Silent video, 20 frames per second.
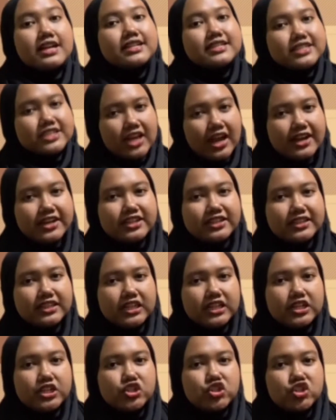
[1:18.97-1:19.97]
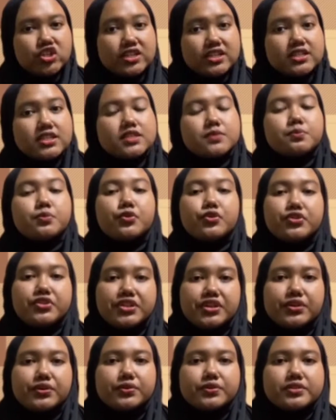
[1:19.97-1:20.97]
Tidal energy is
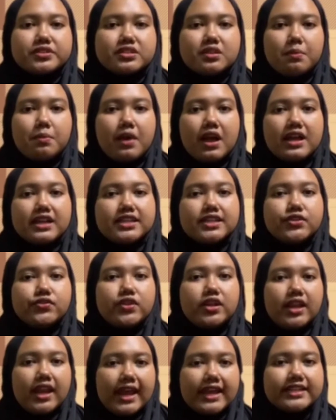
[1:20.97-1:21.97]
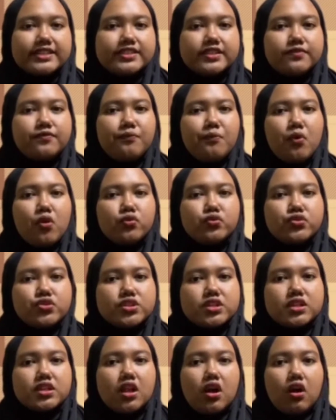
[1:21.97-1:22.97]
produced by the relative
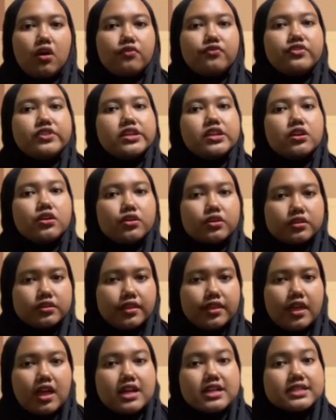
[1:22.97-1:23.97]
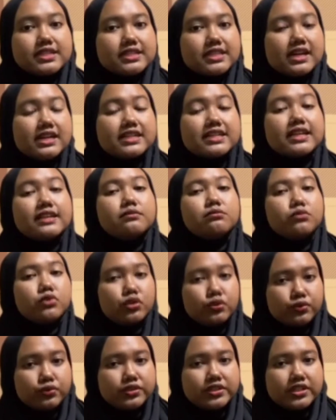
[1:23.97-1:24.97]
motion of the Earth, Sun and
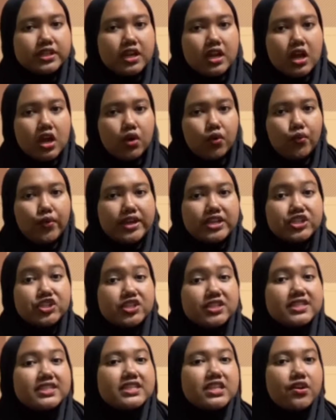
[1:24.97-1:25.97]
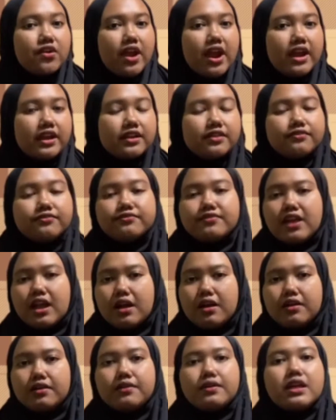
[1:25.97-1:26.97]
Moon, which interact
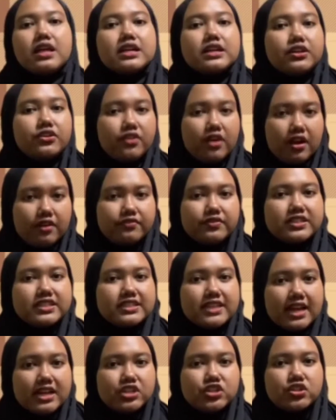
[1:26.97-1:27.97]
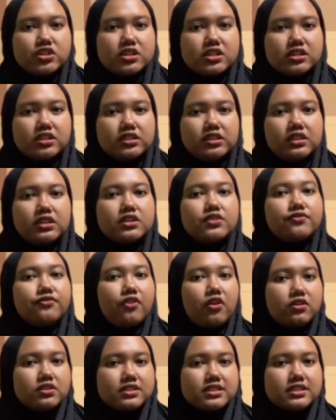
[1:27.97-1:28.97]
via gravitational
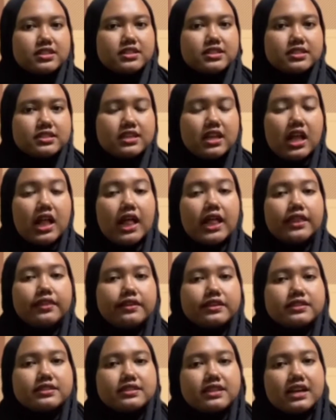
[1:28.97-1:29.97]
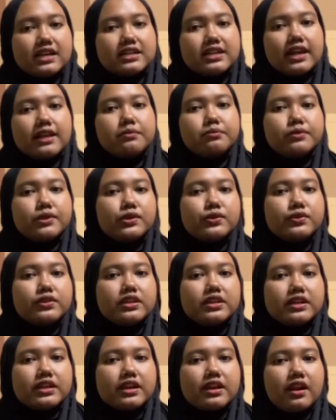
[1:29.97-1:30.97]
forces. The Sun and
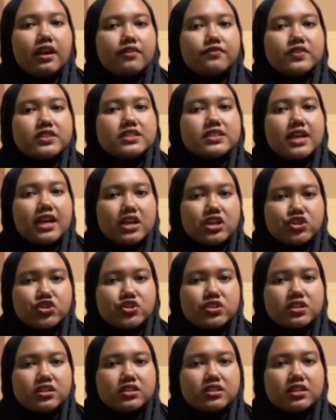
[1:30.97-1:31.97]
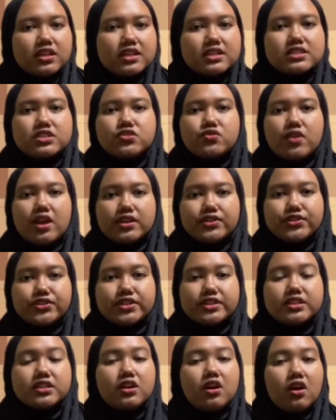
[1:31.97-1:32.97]
Moon gravitational
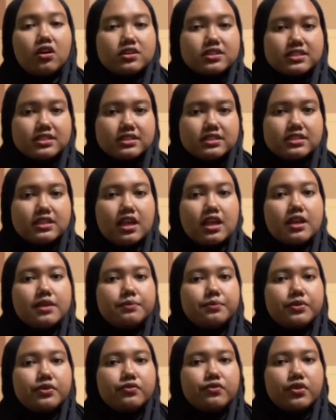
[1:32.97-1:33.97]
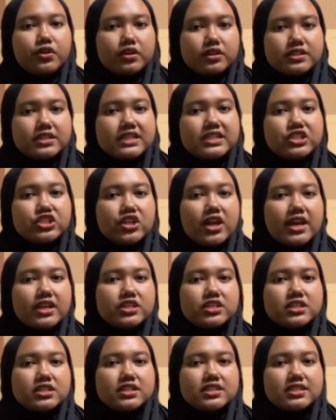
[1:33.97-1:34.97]
attraction causes periodic
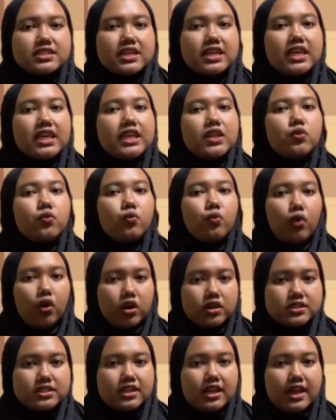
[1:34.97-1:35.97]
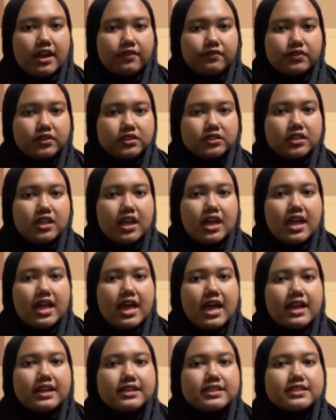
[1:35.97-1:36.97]
changes in water level
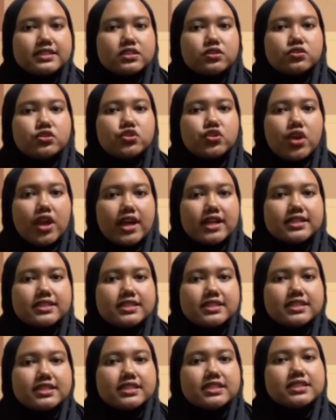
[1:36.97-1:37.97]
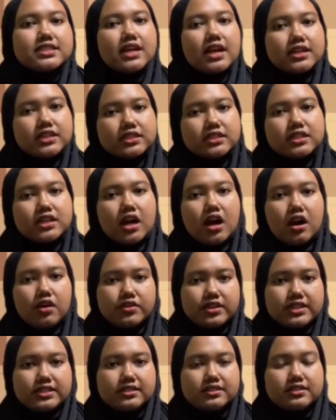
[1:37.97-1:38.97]
and associated tidal
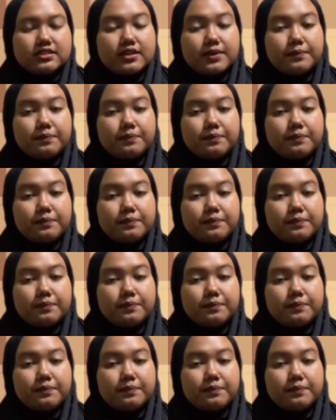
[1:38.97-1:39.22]
current.